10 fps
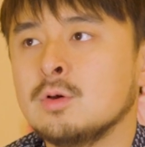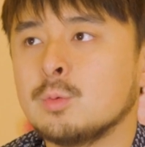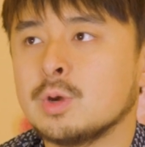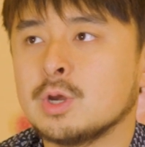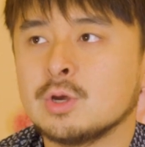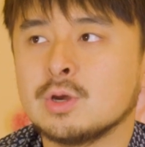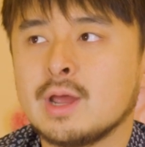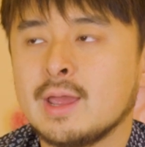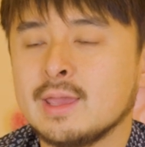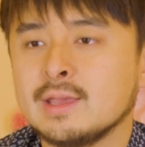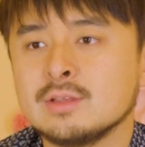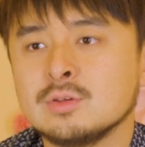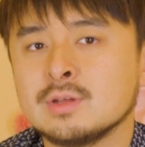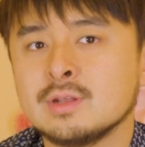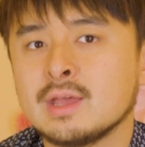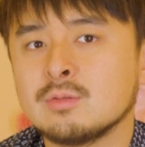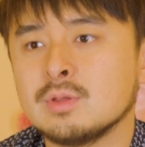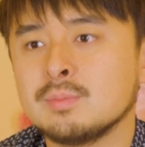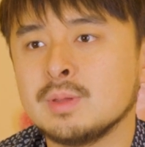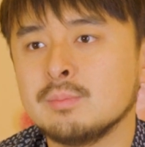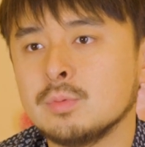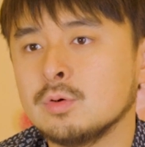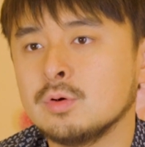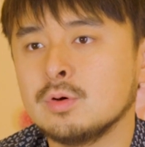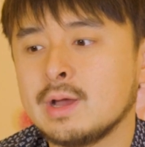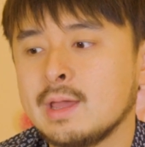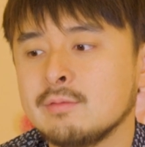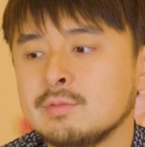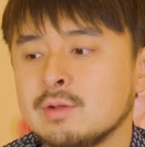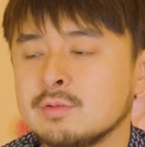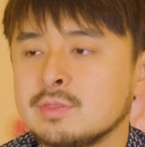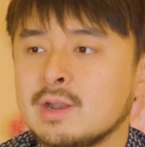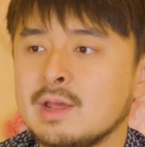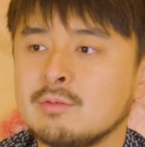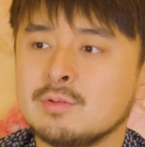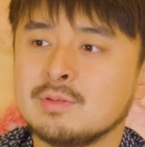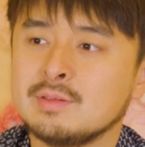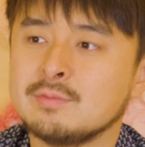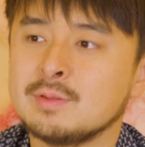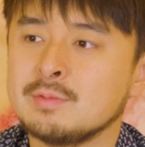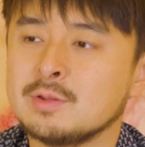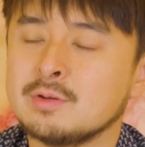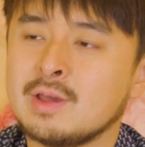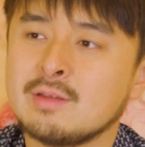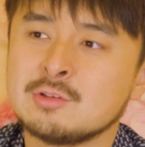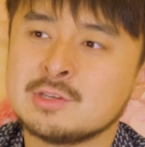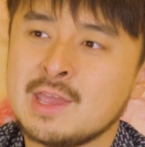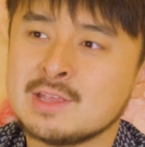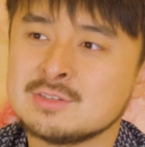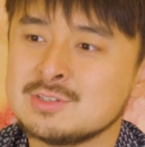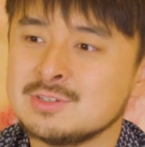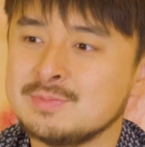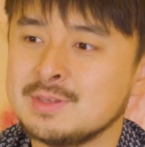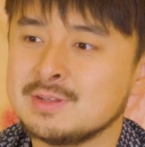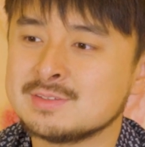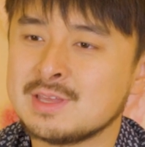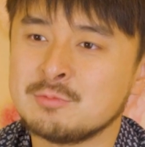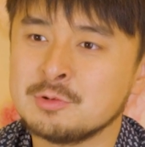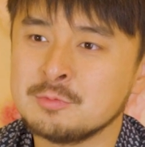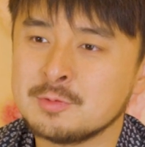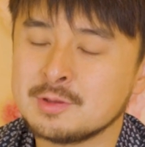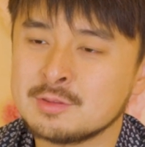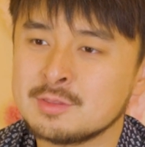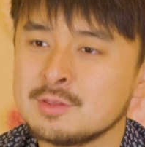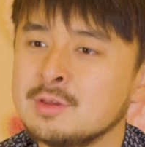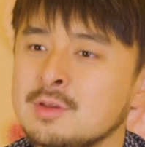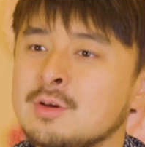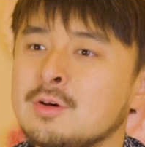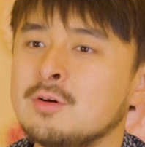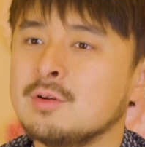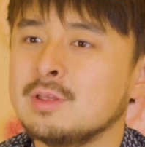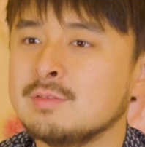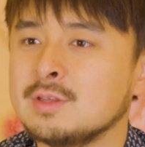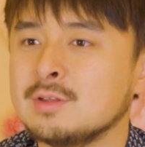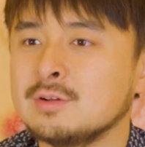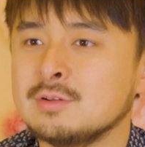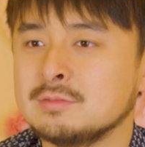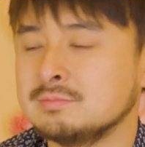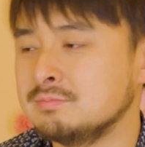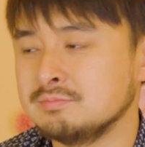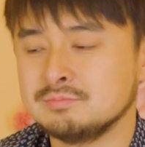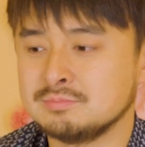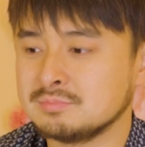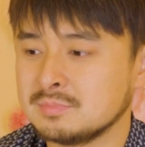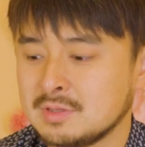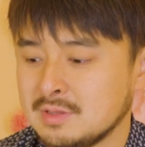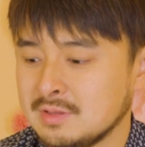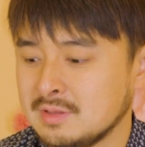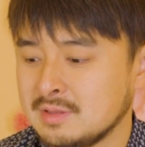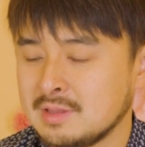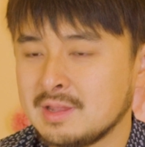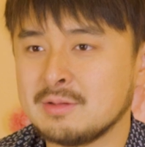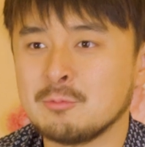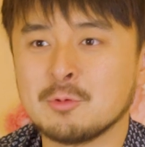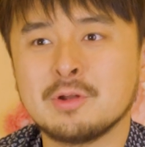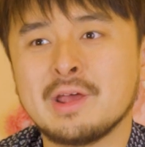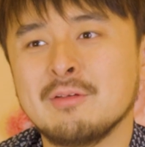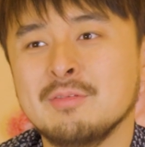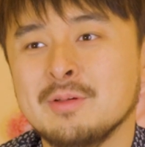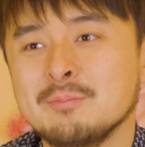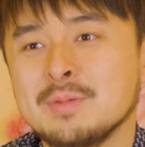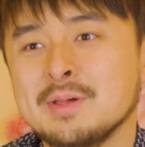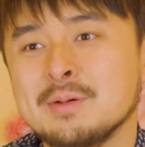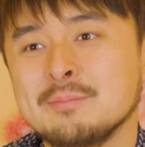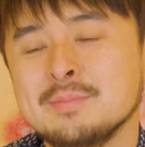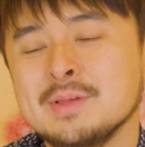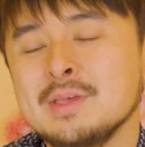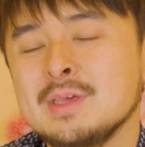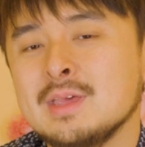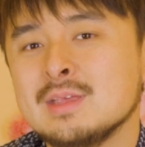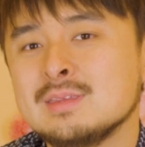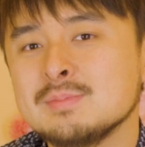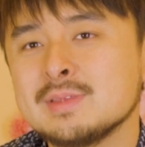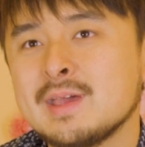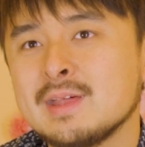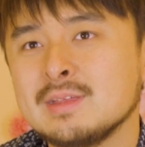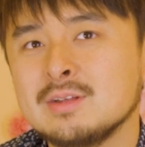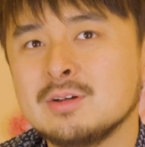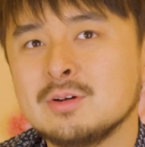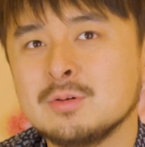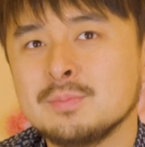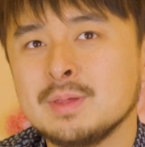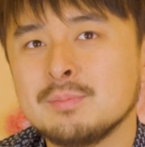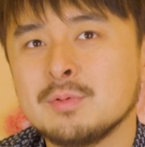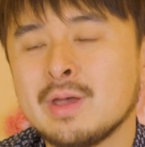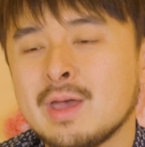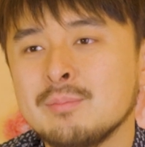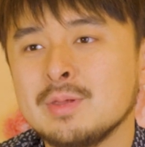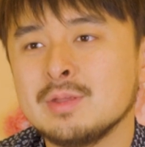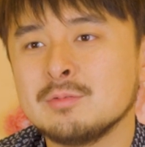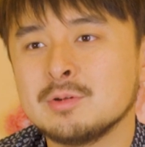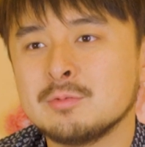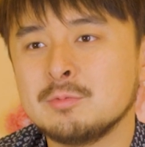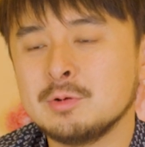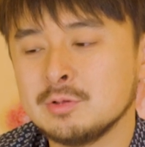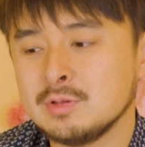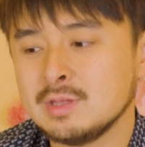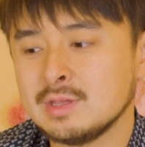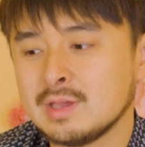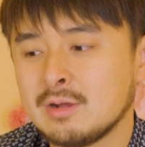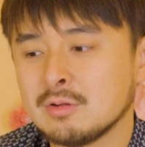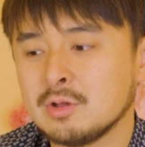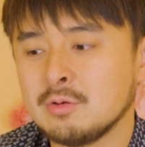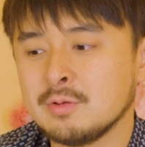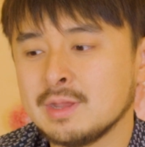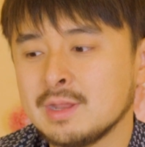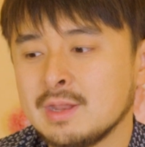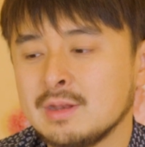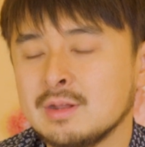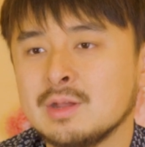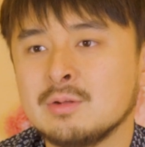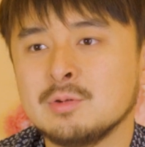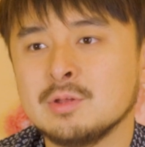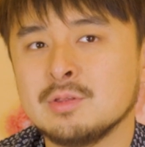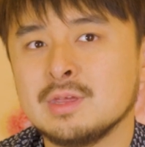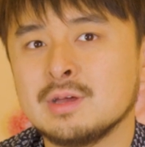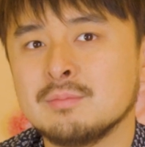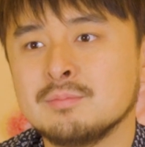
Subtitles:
where I get to connect with people I've never thought I would even, you know, have the chance to be in the same room with, or even, you know, get a word out of them. But it seems that, you know, people have been really outgoing and really